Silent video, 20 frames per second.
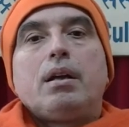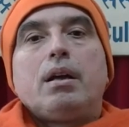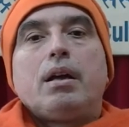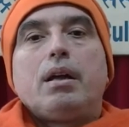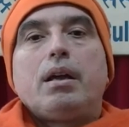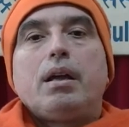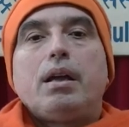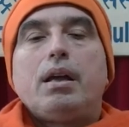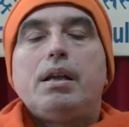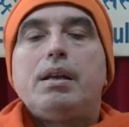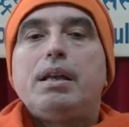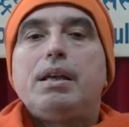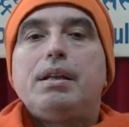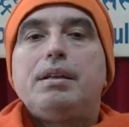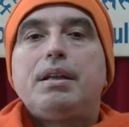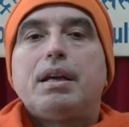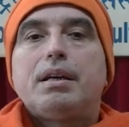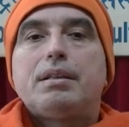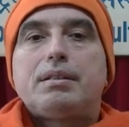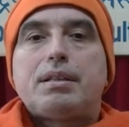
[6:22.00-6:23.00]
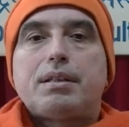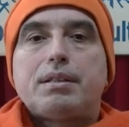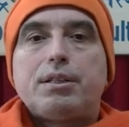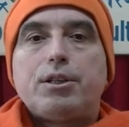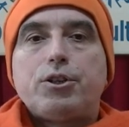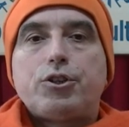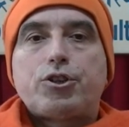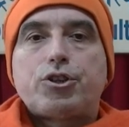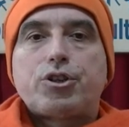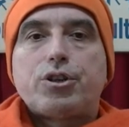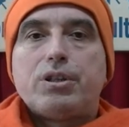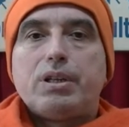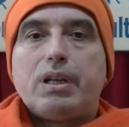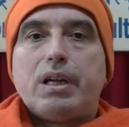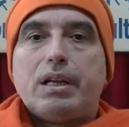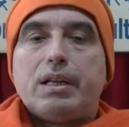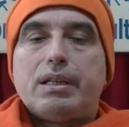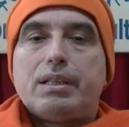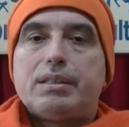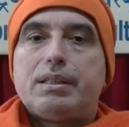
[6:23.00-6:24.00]
In Indian tradition,
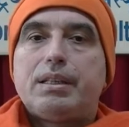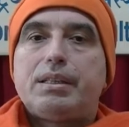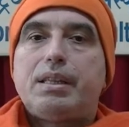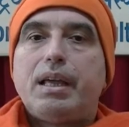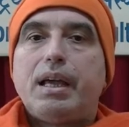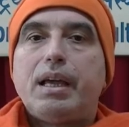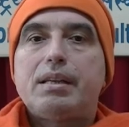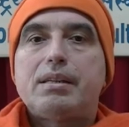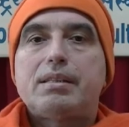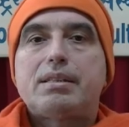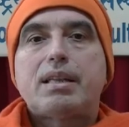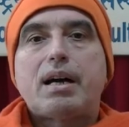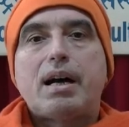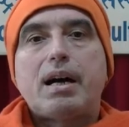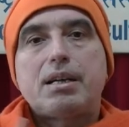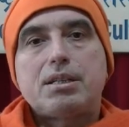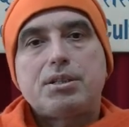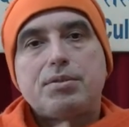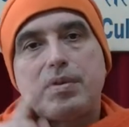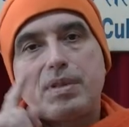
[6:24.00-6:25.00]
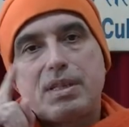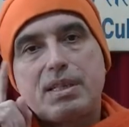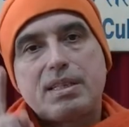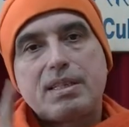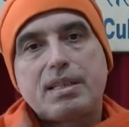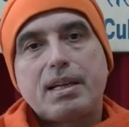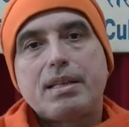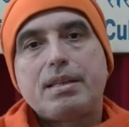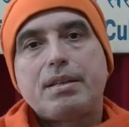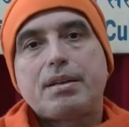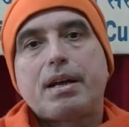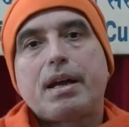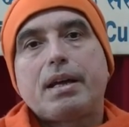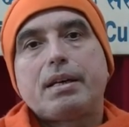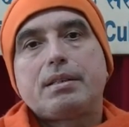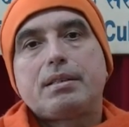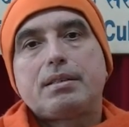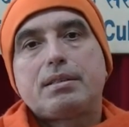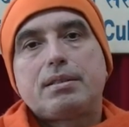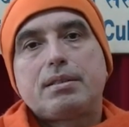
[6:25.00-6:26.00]
the day starts with
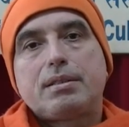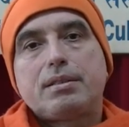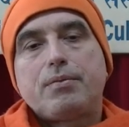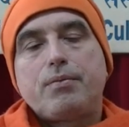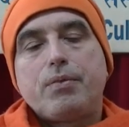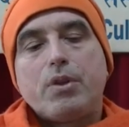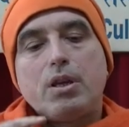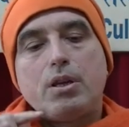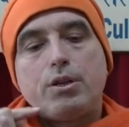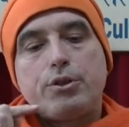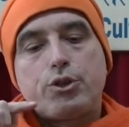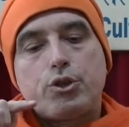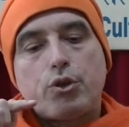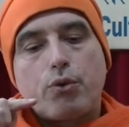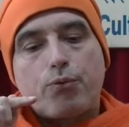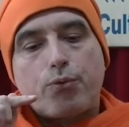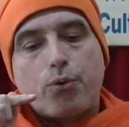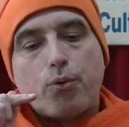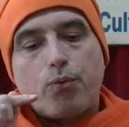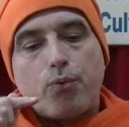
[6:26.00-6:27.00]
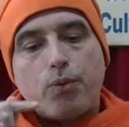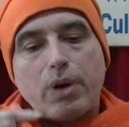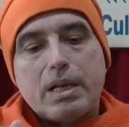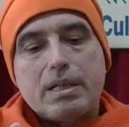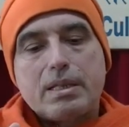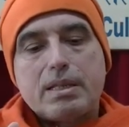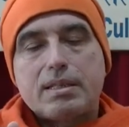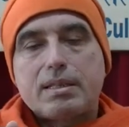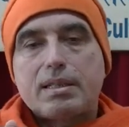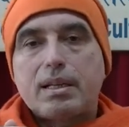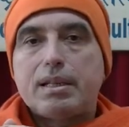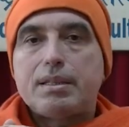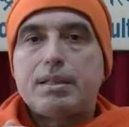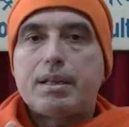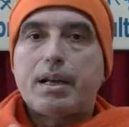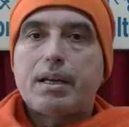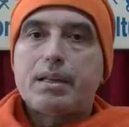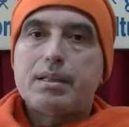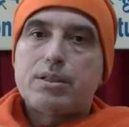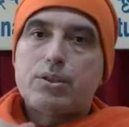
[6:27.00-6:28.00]
sunrise. So from one
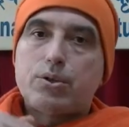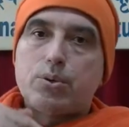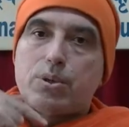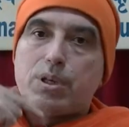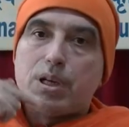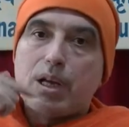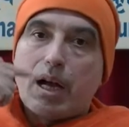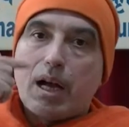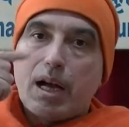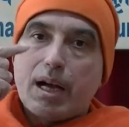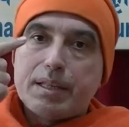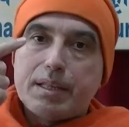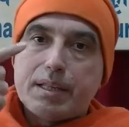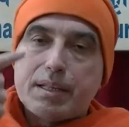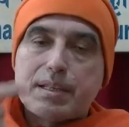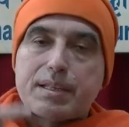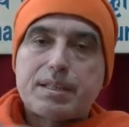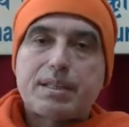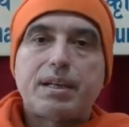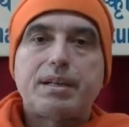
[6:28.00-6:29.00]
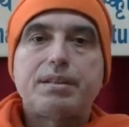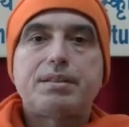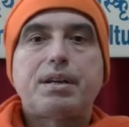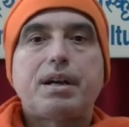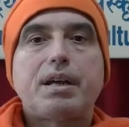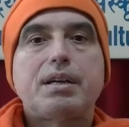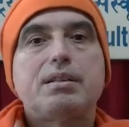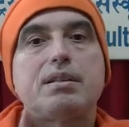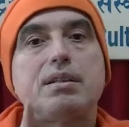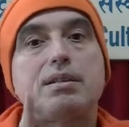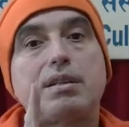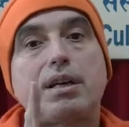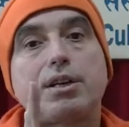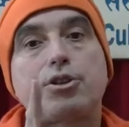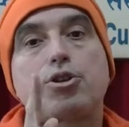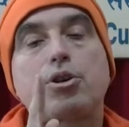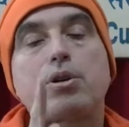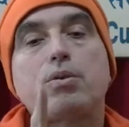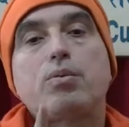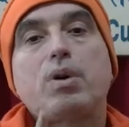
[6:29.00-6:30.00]
sunrise to the other sunrise is
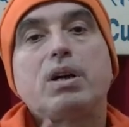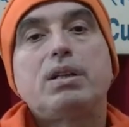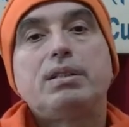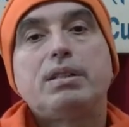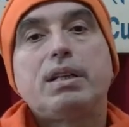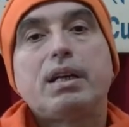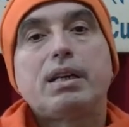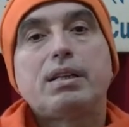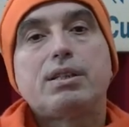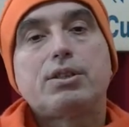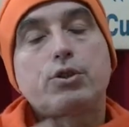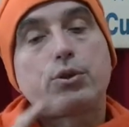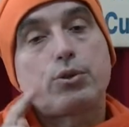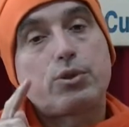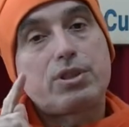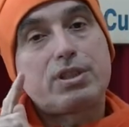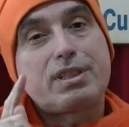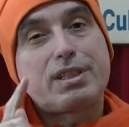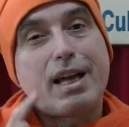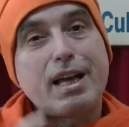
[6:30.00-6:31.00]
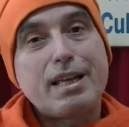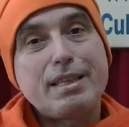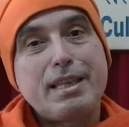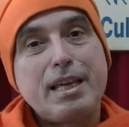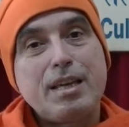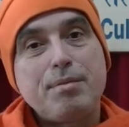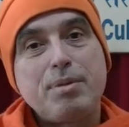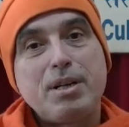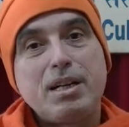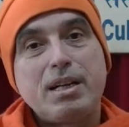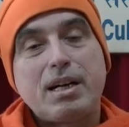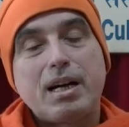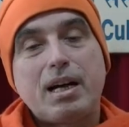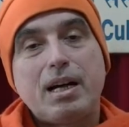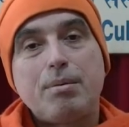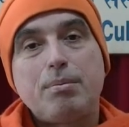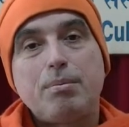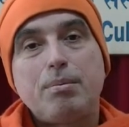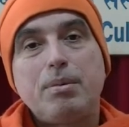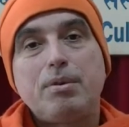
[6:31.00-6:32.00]
actually 1 day. So Sunday
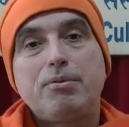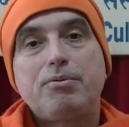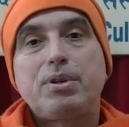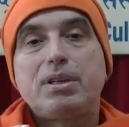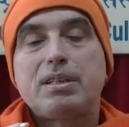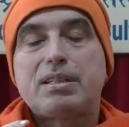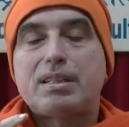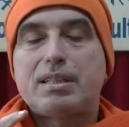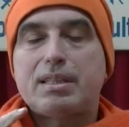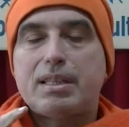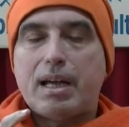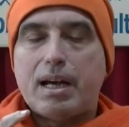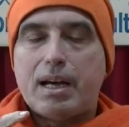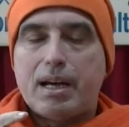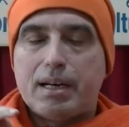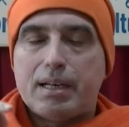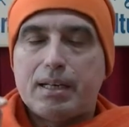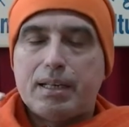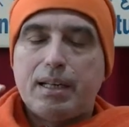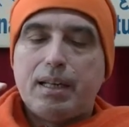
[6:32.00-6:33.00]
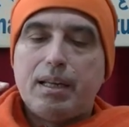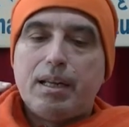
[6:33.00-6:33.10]
will start